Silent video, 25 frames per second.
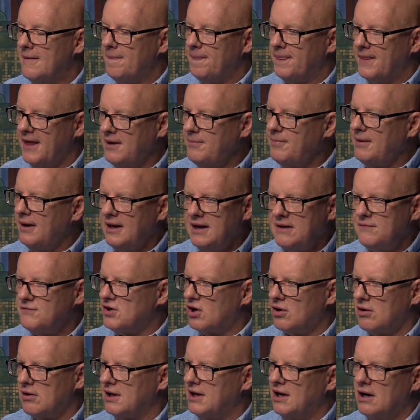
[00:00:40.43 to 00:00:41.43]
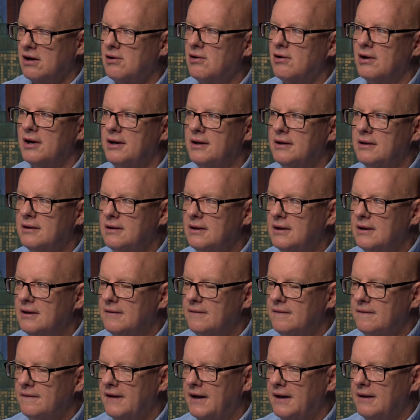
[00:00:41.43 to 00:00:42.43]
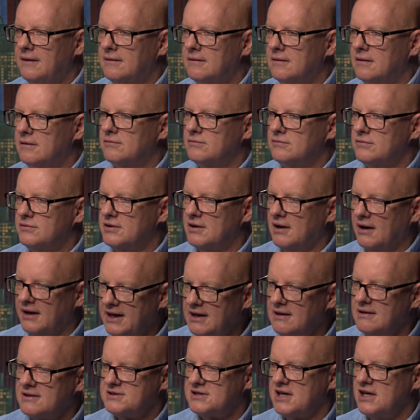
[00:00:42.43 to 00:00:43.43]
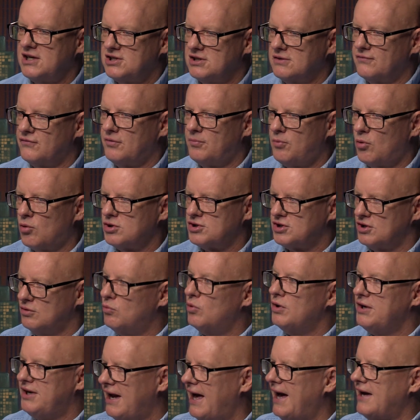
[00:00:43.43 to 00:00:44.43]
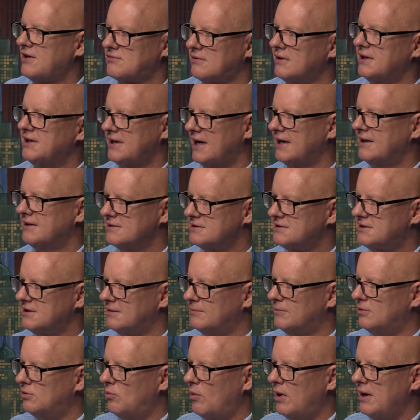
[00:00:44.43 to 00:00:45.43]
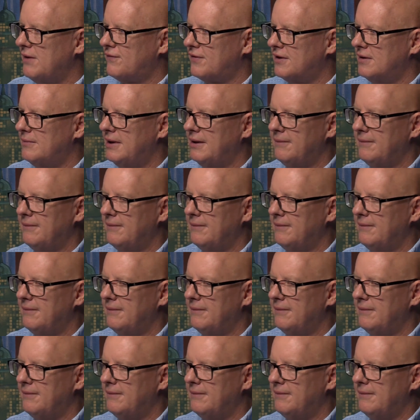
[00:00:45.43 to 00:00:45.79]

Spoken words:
they believed early on that the legalization of abortion would naturally take the stigma away from it,